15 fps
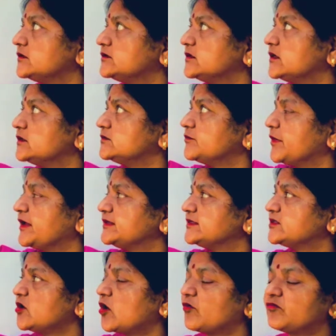which
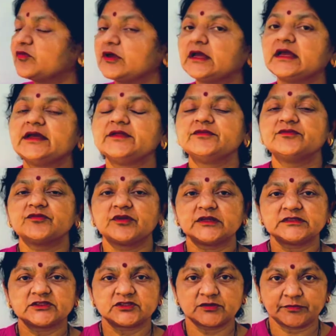consists of
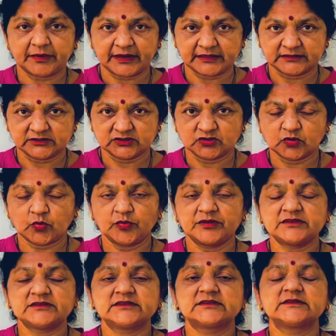three different
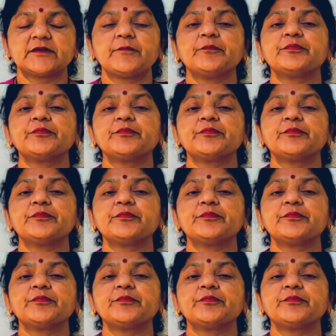stories.